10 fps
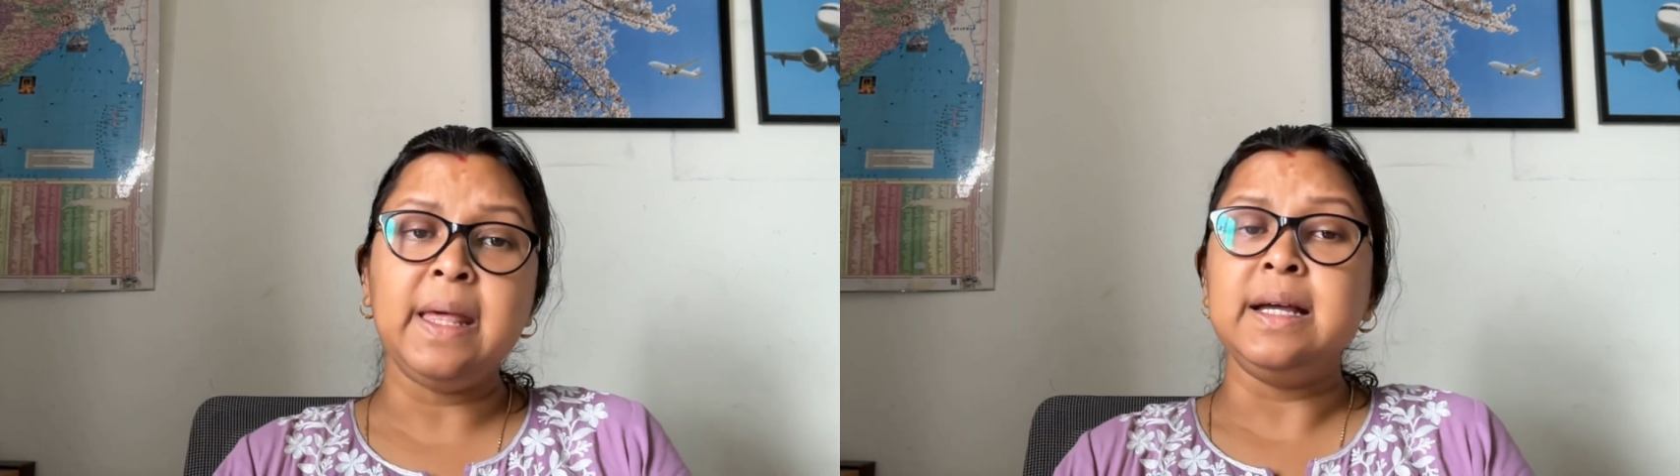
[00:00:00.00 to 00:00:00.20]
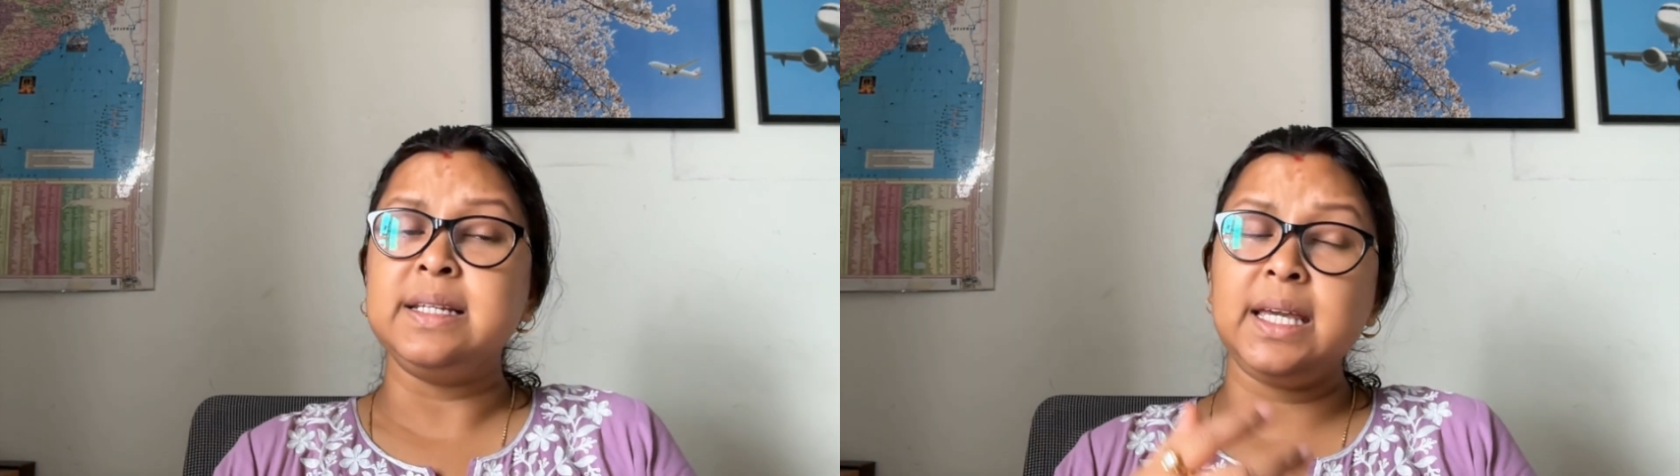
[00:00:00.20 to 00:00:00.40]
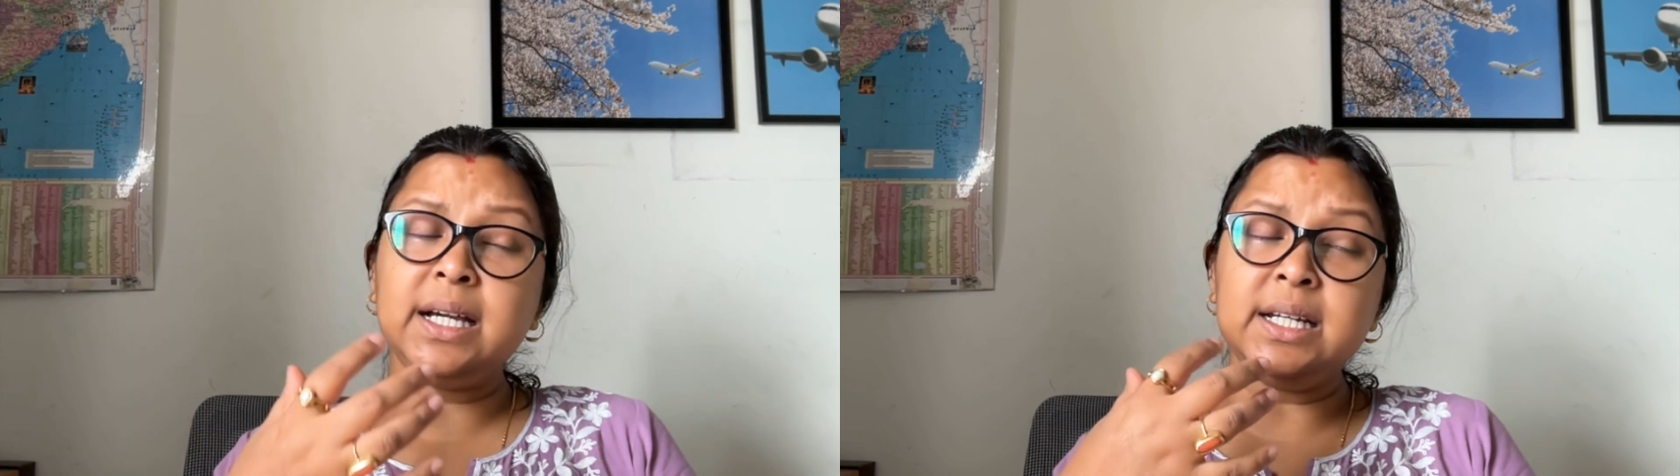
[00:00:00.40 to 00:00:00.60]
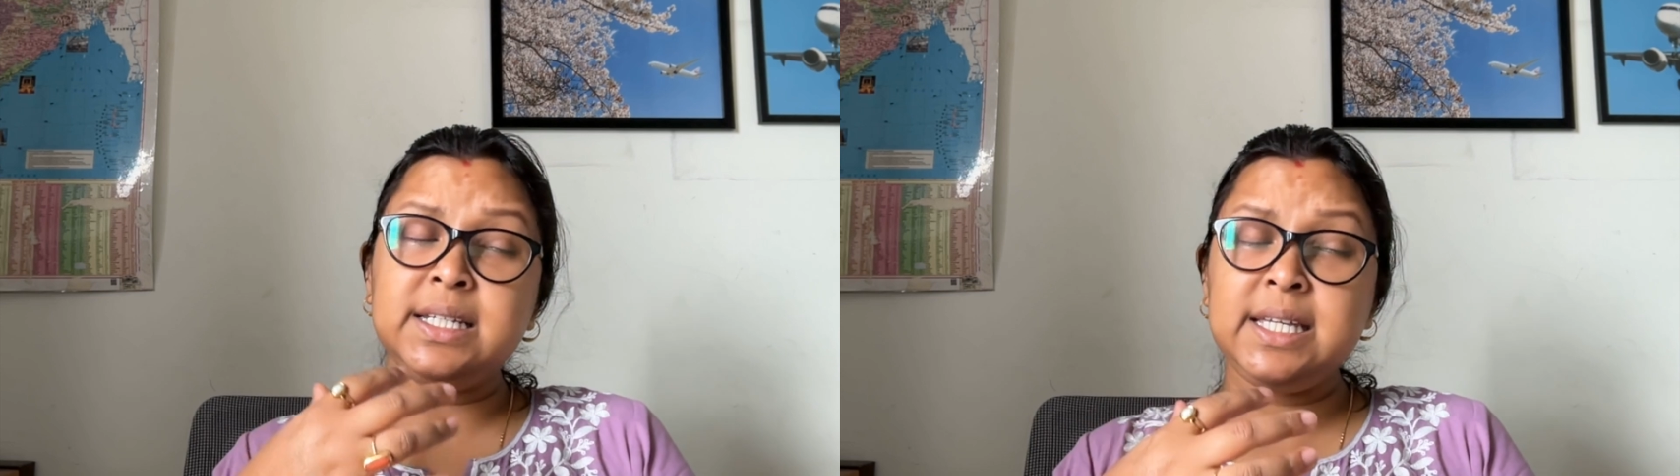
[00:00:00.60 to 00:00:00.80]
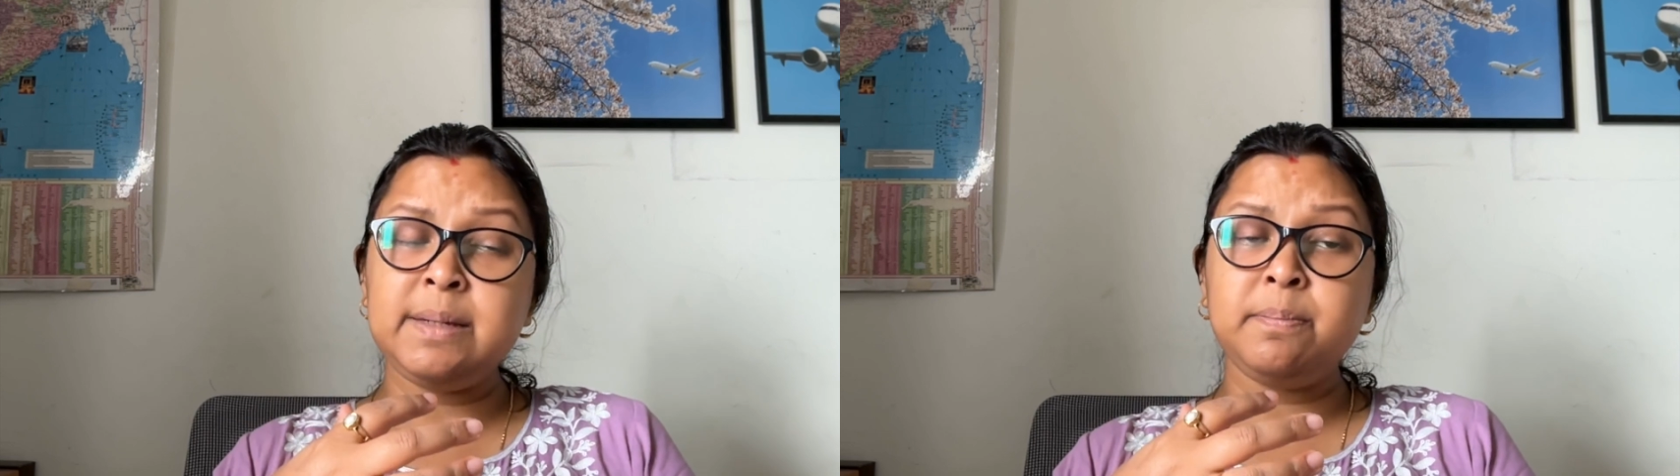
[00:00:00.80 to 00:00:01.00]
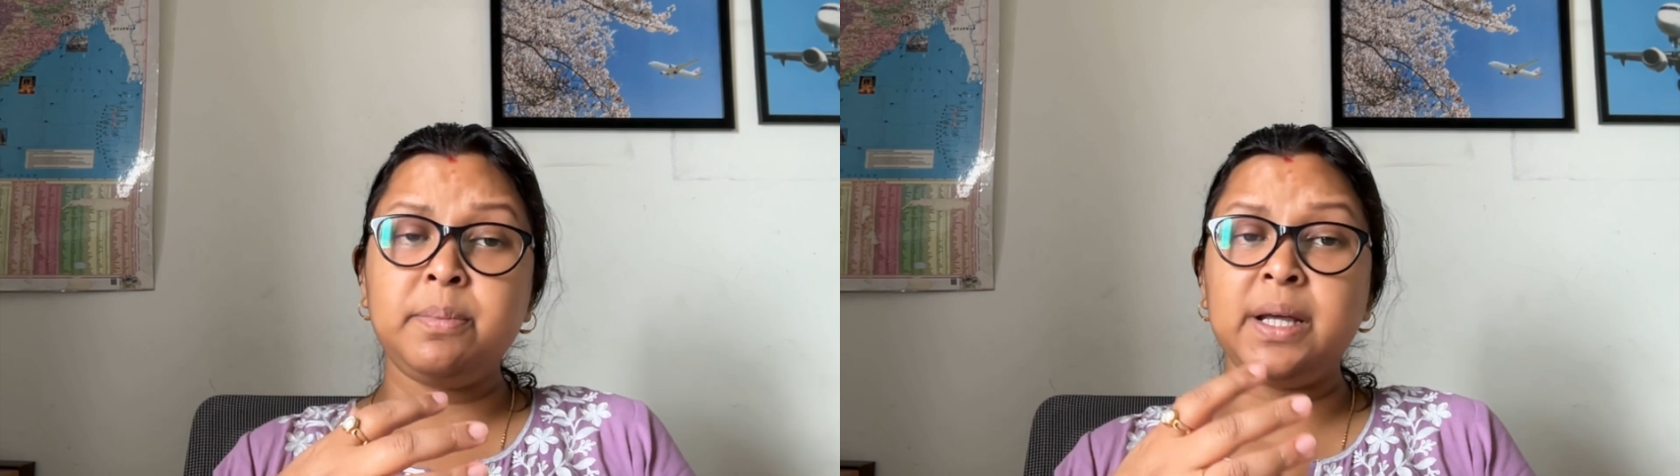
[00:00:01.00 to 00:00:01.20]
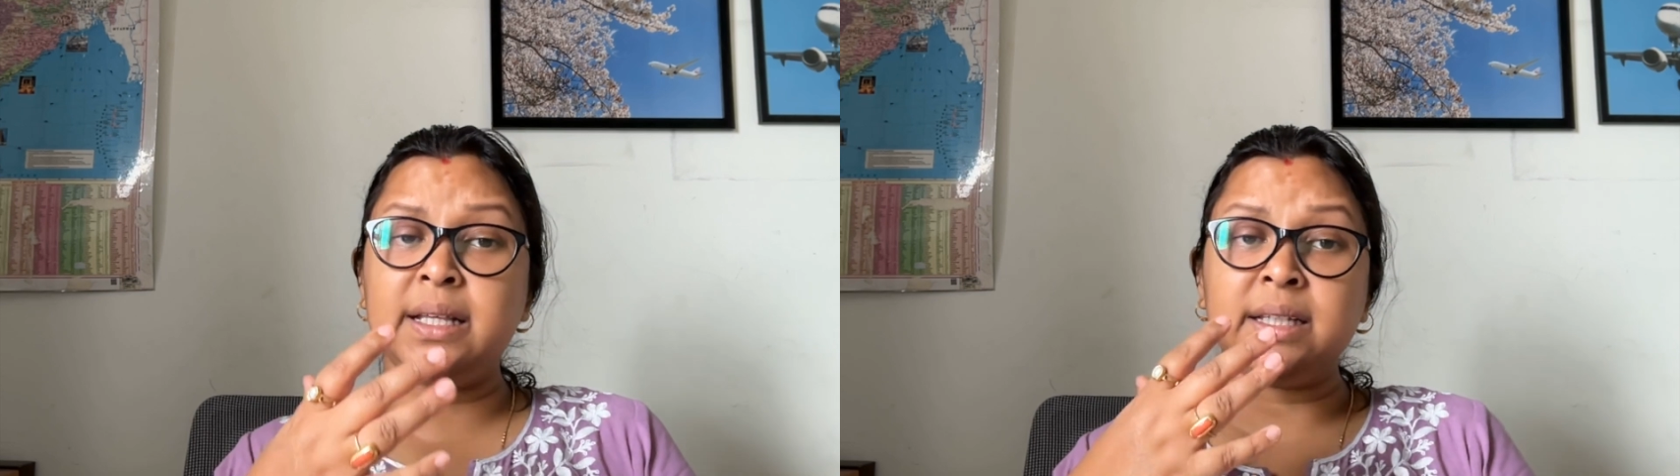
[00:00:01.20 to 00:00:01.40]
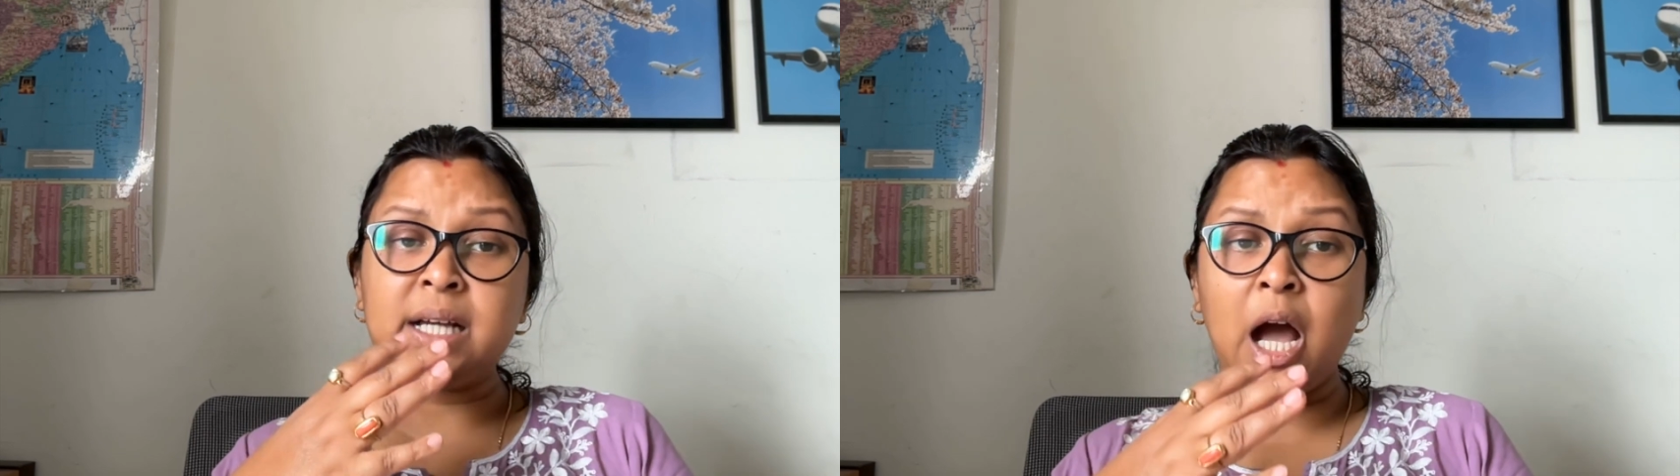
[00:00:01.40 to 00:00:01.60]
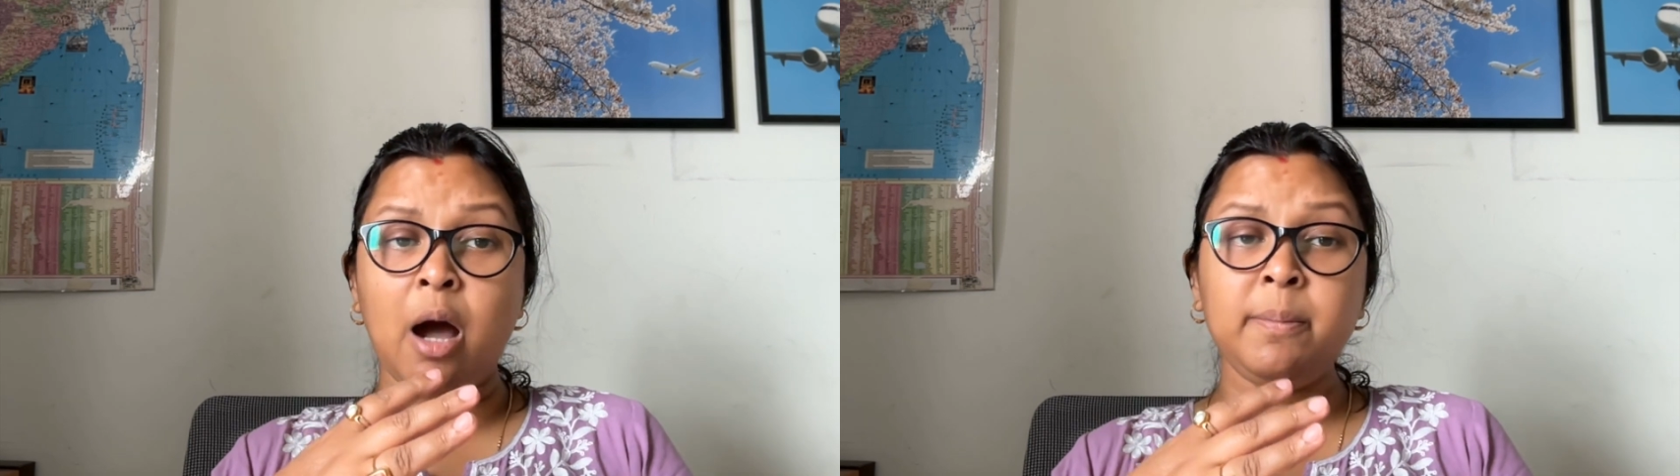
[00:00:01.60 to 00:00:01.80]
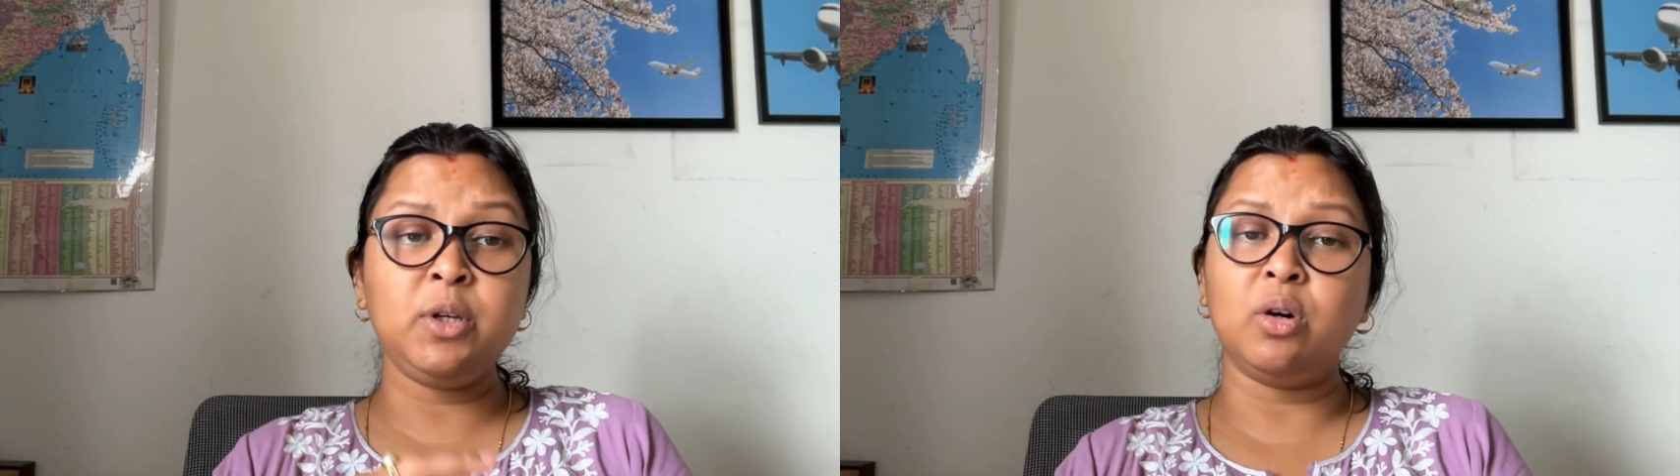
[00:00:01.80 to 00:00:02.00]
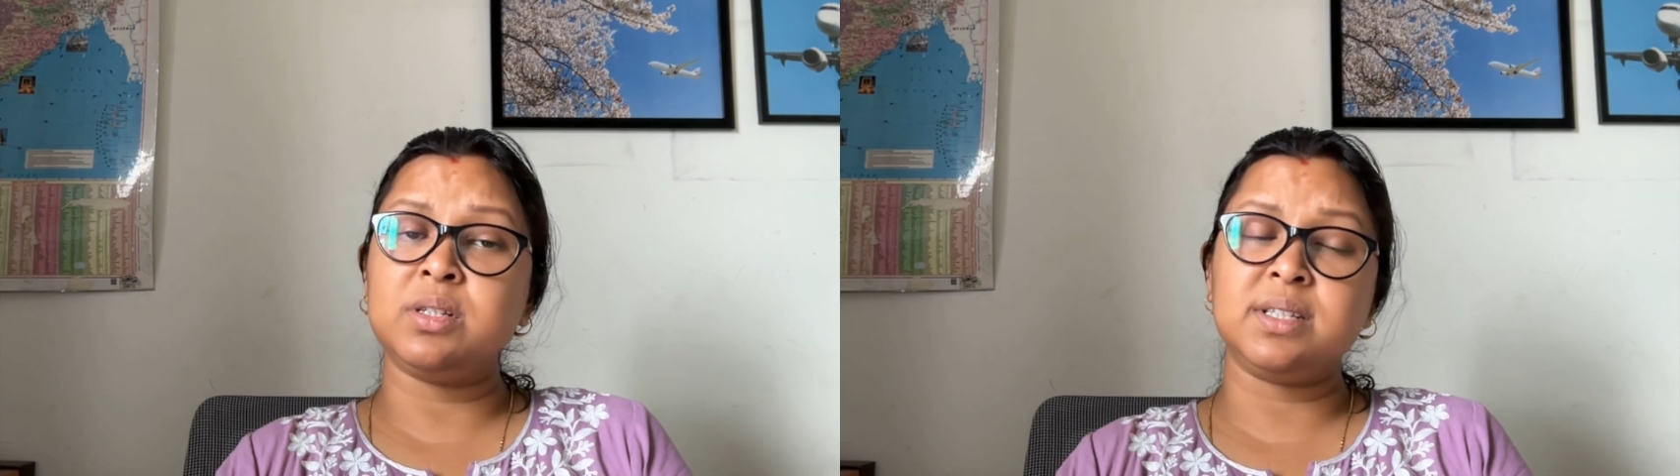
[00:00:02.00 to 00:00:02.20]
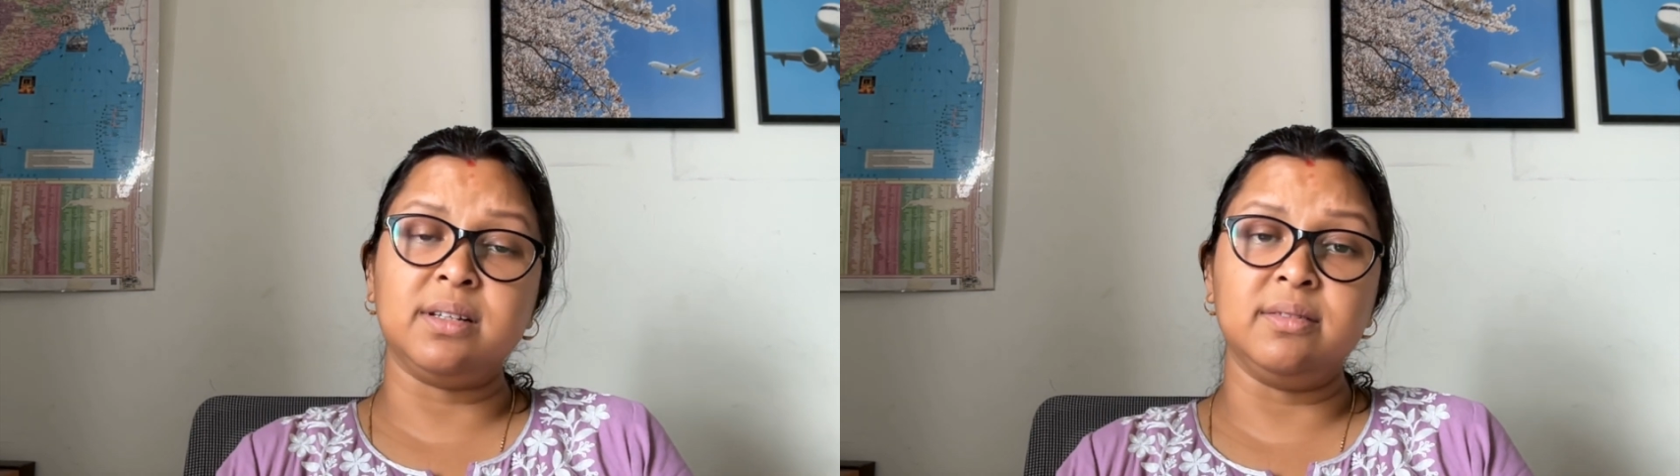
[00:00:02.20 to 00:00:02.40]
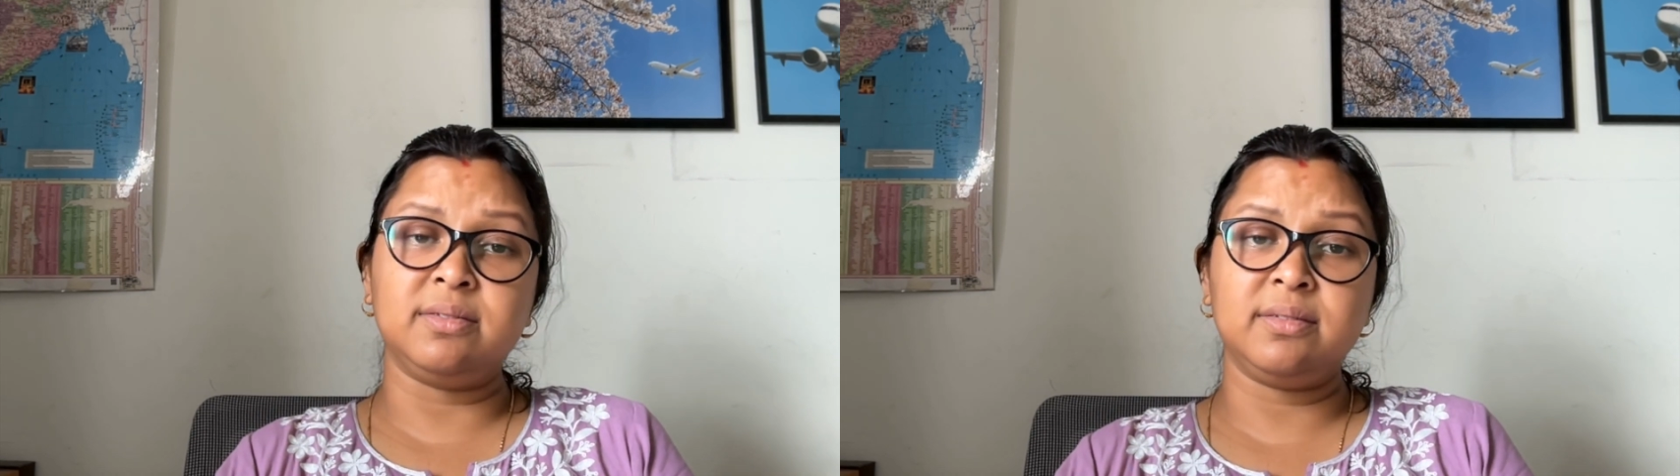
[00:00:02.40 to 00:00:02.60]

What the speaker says: Take a deep breath, calm yourself,